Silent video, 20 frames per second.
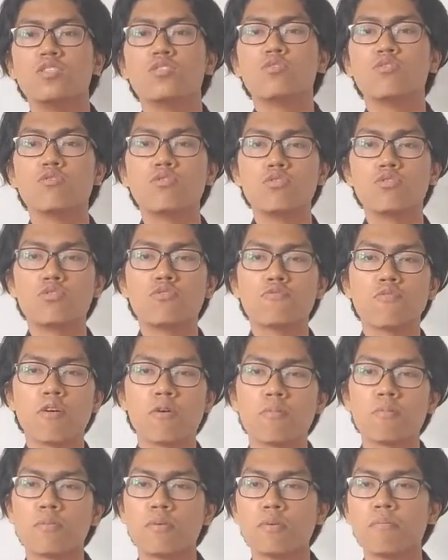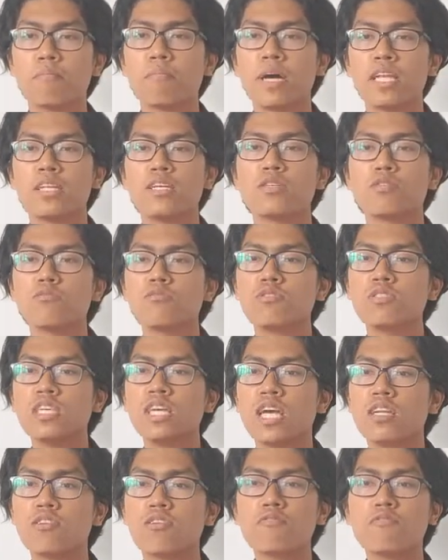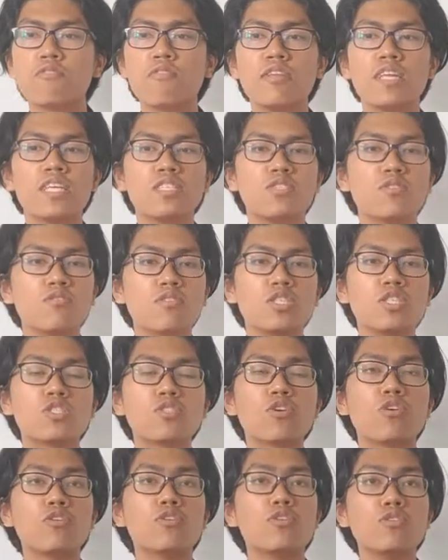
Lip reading: to choose from, but rooting Android phone lets you install